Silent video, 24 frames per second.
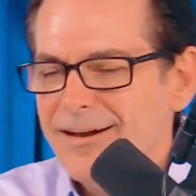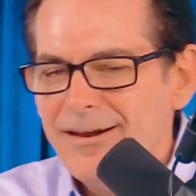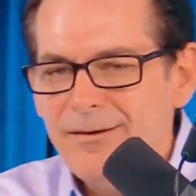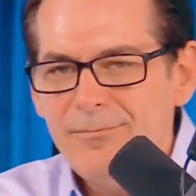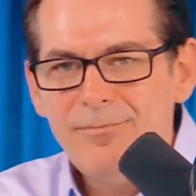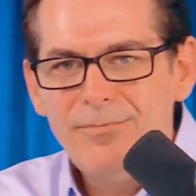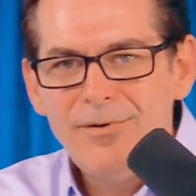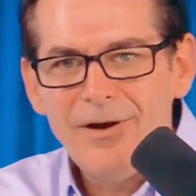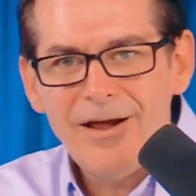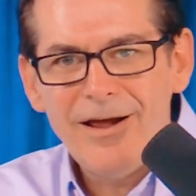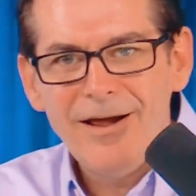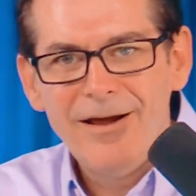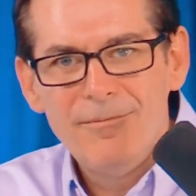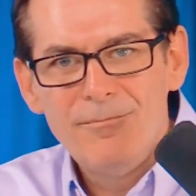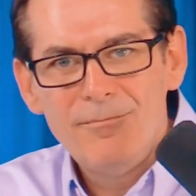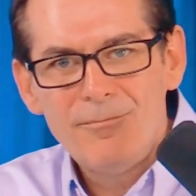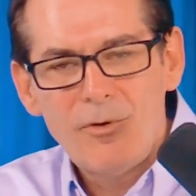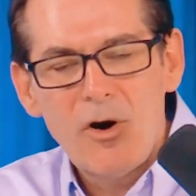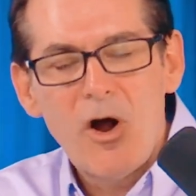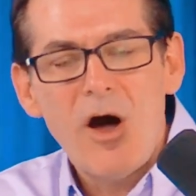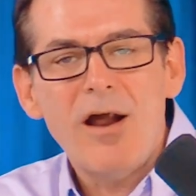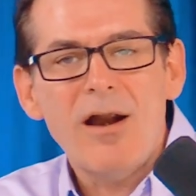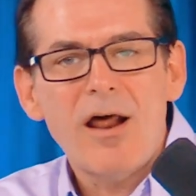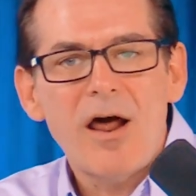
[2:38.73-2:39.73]
they uh,
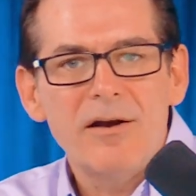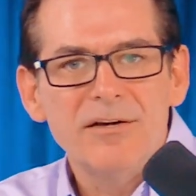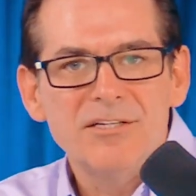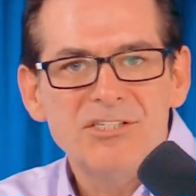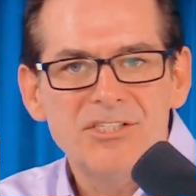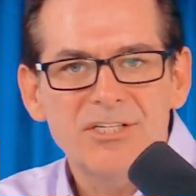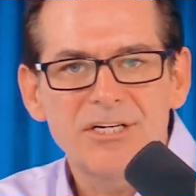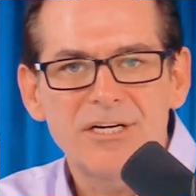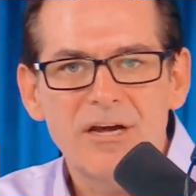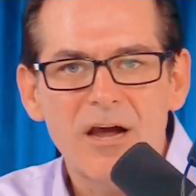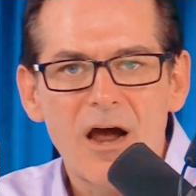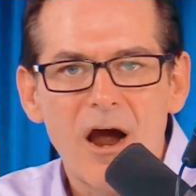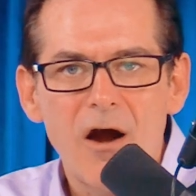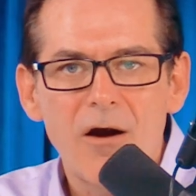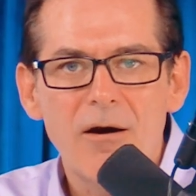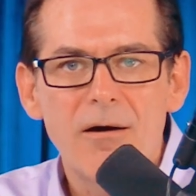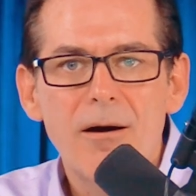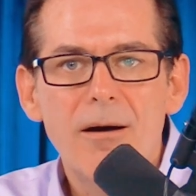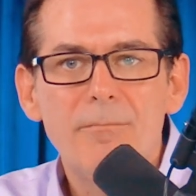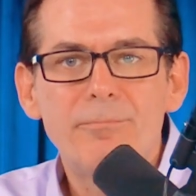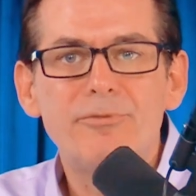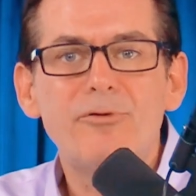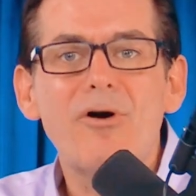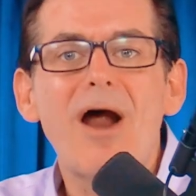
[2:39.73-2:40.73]
brought out a
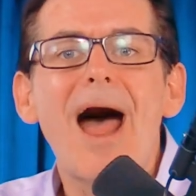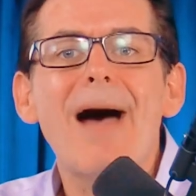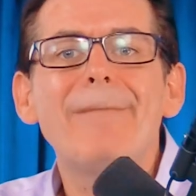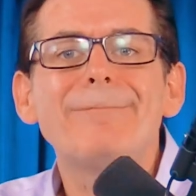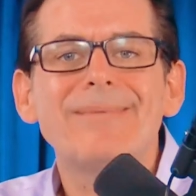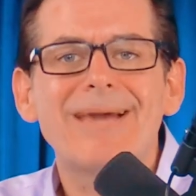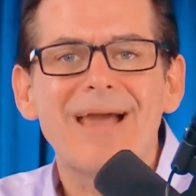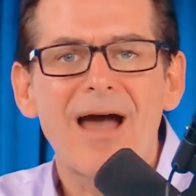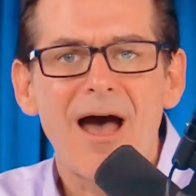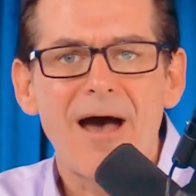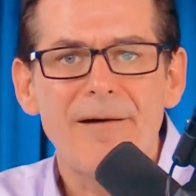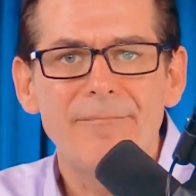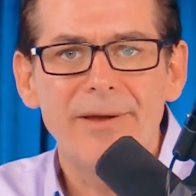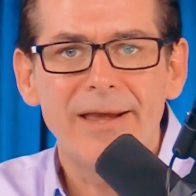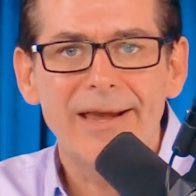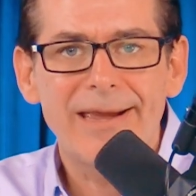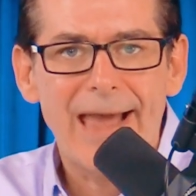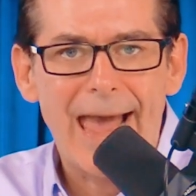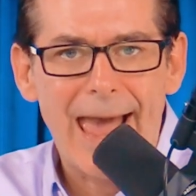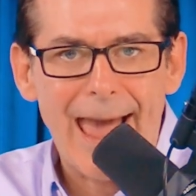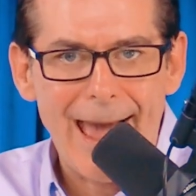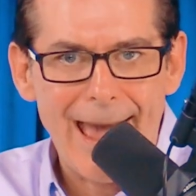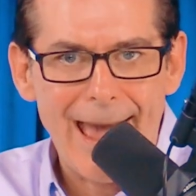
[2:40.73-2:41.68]
cigar prop comic.